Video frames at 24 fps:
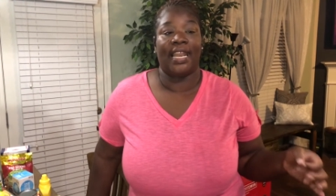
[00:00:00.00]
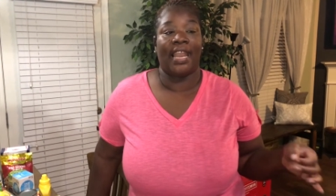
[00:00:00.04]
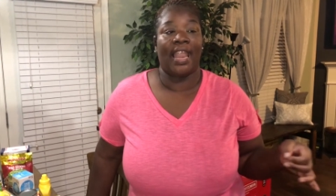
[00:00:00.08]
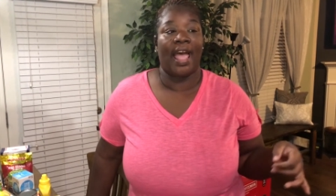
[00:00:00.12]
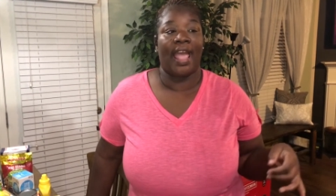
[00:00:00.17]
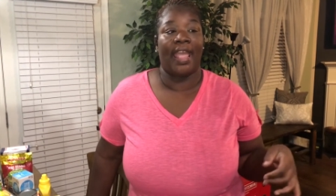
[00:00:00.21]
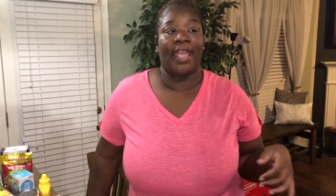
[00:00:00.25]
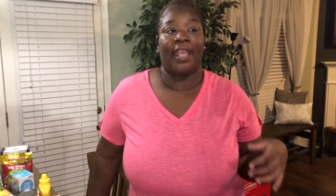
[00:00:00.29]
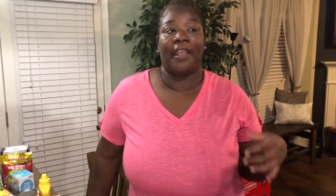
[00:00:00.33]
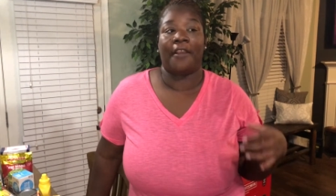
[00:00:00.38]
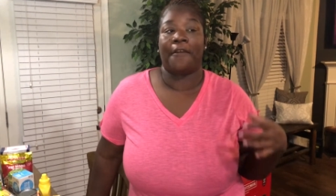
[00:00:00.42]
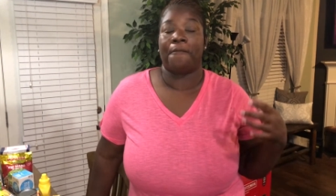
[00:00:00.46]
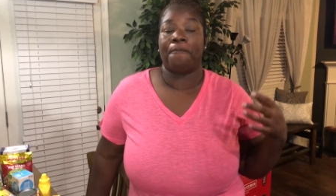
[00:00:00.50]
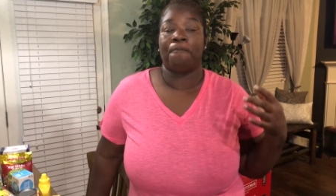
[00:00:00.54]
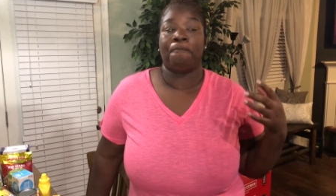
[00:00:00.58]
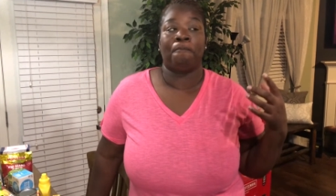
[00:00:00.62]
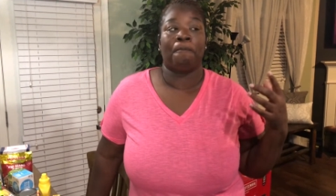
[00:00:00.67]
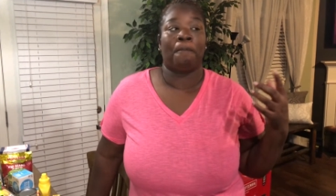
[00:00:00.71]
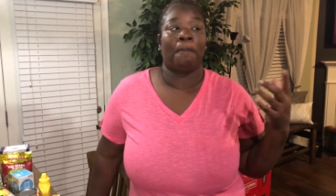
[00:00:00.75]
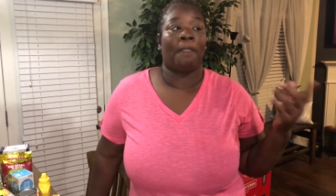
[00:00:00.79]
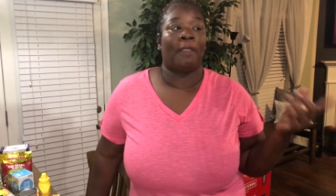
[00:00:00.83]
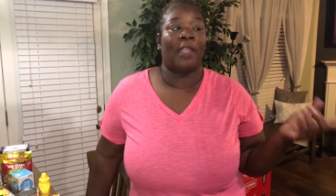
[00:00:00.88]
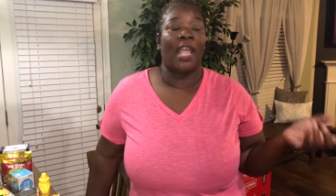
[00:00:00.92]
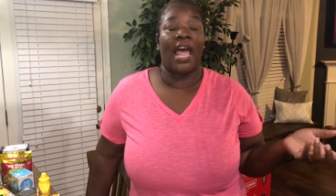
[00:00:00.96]
Like
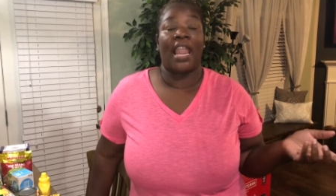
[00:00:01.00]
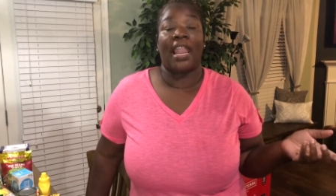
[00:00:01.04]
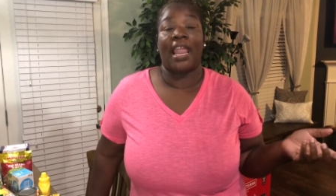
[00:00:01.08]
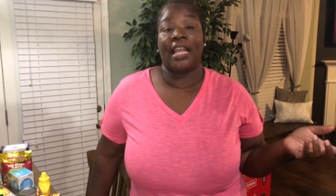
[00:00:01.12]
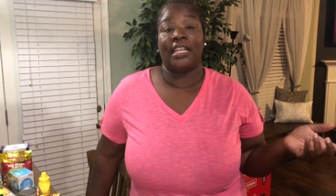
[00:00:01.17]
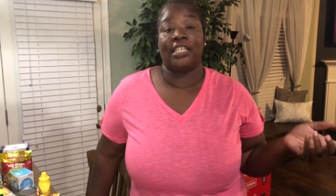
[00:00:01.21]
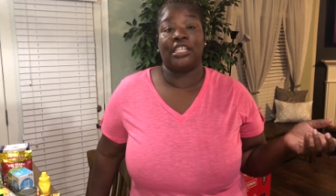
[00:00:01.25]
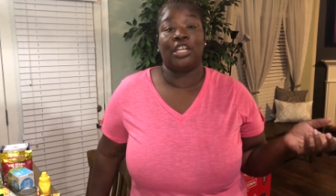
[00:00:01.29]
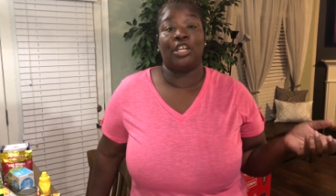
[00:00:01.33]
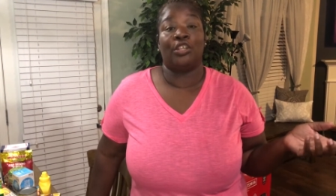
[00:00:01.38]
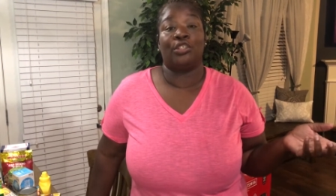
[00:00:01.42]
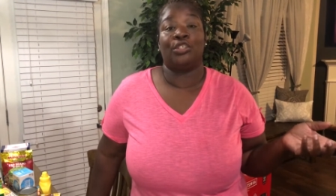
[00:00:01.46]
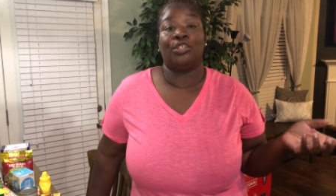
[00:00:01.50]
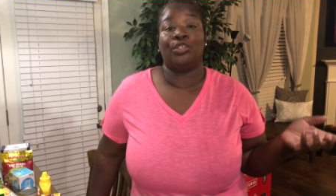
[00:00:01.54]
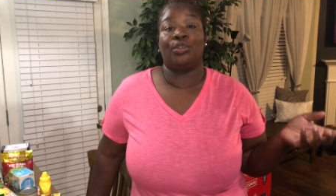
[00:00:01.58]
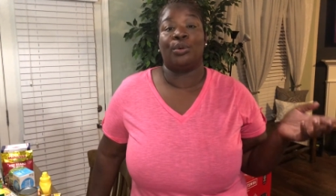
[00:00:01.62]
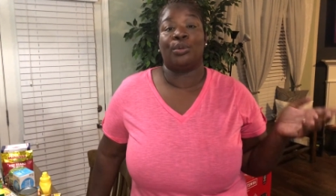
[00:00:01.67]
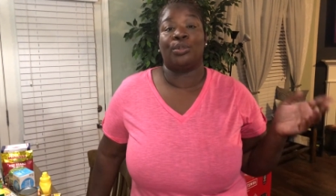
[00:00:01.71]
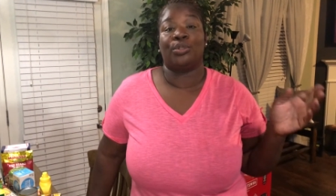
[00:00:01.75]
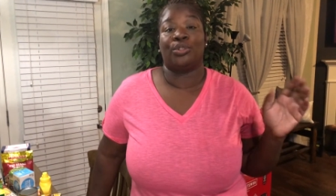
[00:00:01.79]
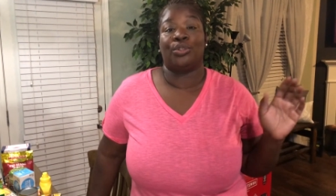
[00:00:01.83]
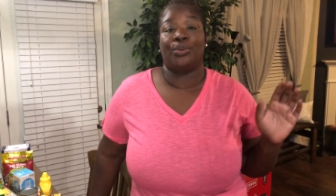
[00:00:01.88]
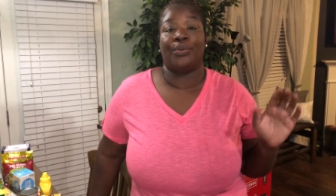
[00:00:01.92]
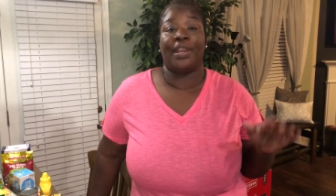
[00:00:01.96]
I like to go to the
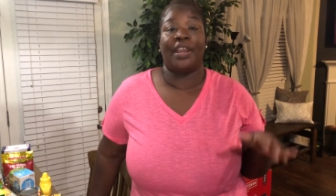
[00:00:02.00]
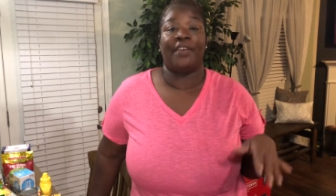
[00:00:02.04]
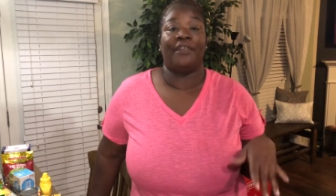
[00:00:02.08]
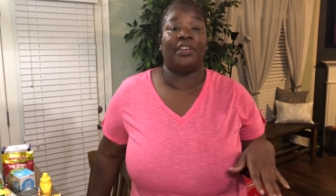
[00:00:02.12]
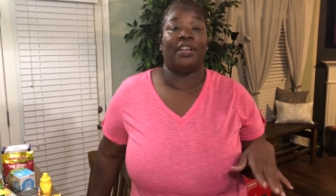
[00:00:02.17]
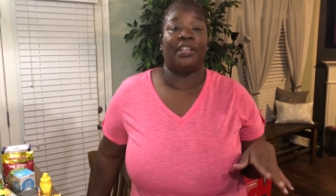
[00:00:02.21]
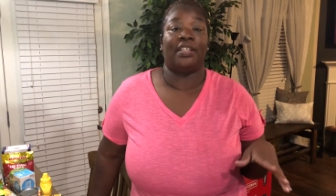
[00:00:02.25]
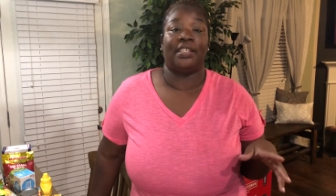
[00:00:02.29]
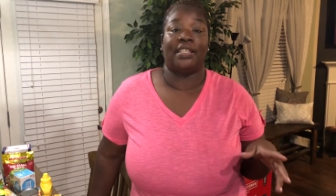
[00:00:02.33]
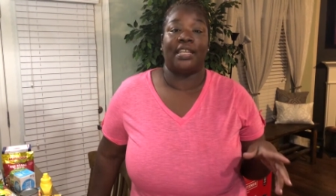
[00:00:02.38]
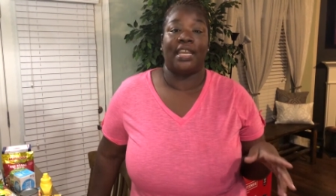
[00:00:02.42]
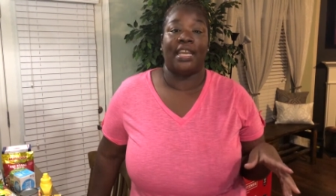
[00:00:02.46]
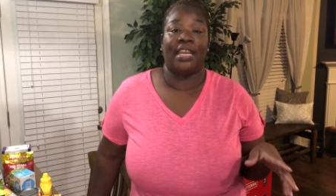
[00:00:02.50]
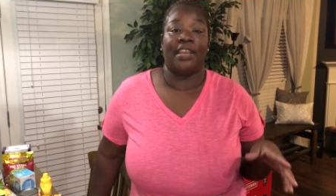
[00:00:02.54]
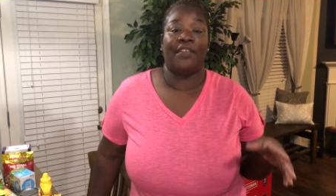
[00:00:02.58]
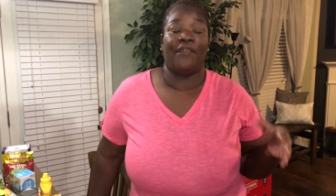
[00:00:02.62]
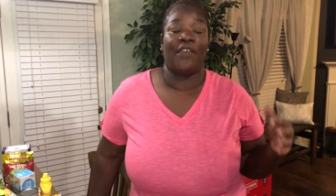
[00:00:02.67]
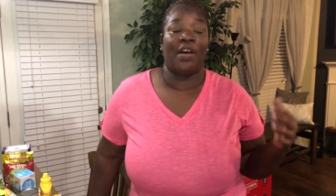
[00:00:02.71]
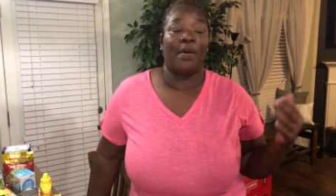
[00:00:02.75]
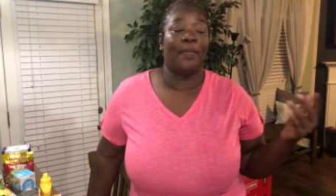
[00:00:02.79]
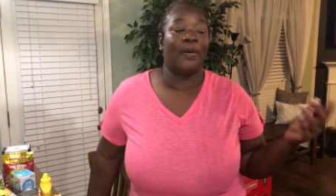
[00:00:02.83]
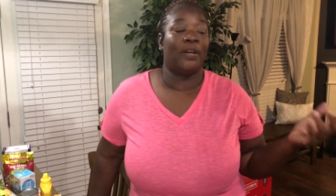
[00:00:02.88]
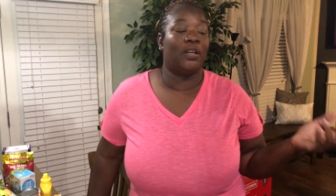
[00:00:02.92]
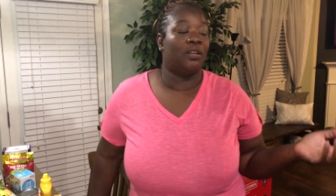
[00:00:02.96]
grocery store every other day. If
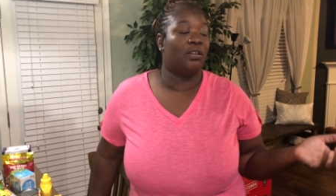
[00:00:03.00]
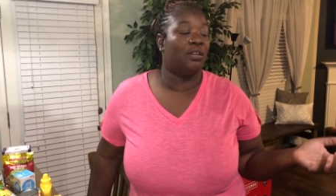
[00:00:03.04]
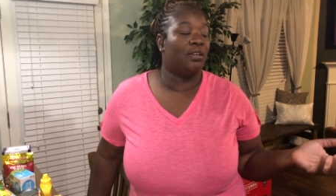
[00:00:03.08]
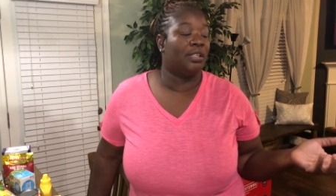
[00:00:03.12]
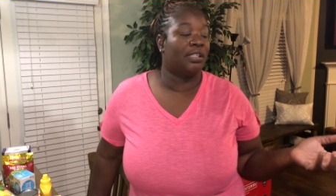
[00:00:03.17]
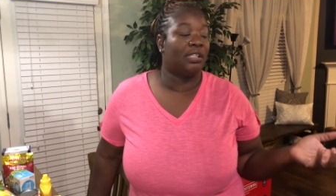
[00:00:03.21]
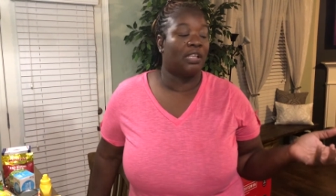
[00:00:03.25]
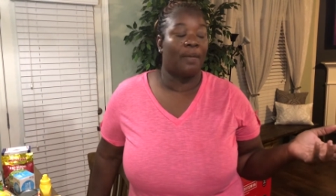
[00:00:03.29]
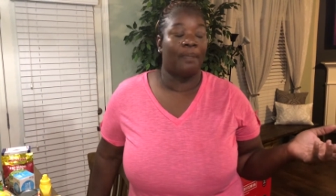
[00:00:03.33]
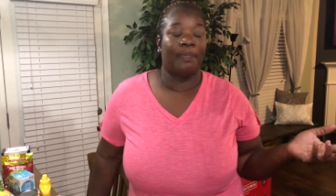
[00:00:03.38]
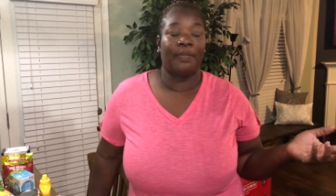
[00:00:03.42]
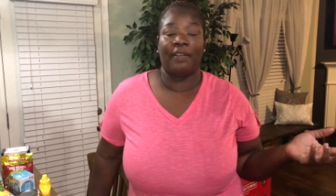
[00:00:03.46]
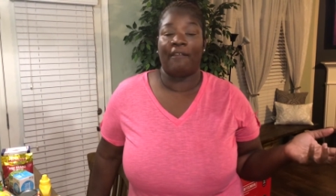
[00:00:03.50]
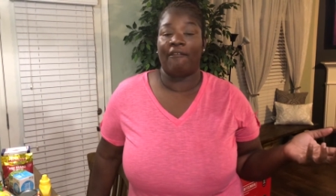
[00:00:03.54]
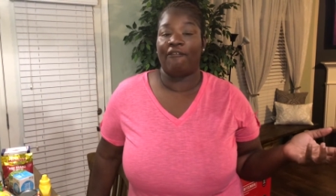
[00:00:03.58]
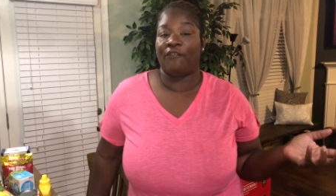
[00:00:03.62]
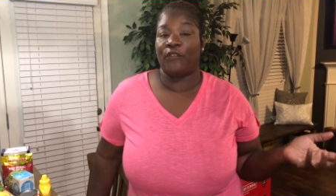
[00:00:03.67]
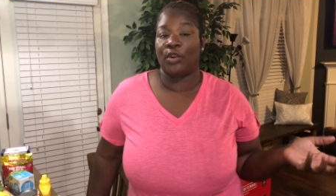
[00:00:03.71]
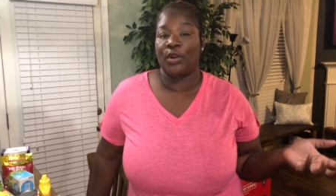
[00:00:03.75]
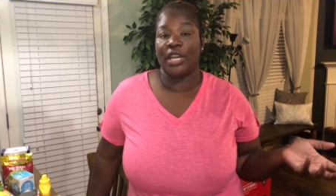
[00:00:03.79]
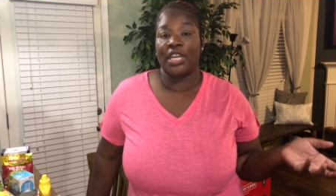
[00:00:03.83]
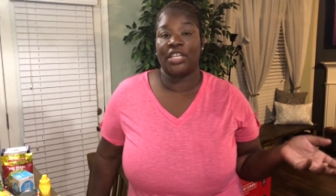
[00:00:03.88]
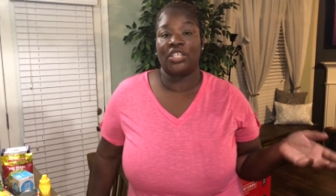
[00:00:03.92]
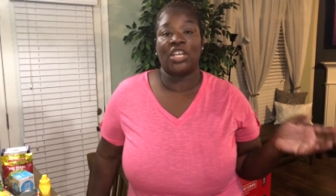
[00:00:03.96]
I'm gonna cook something
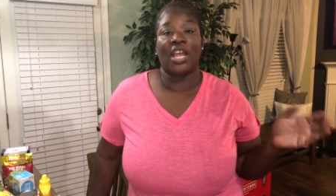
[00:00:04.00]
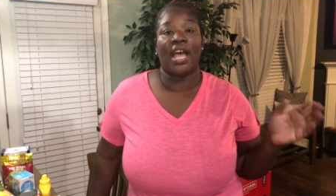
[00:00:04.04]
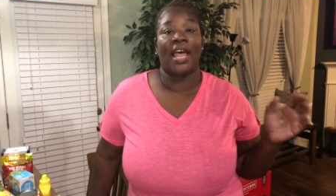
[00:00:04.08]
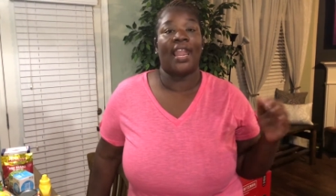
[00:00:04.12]
fresh, I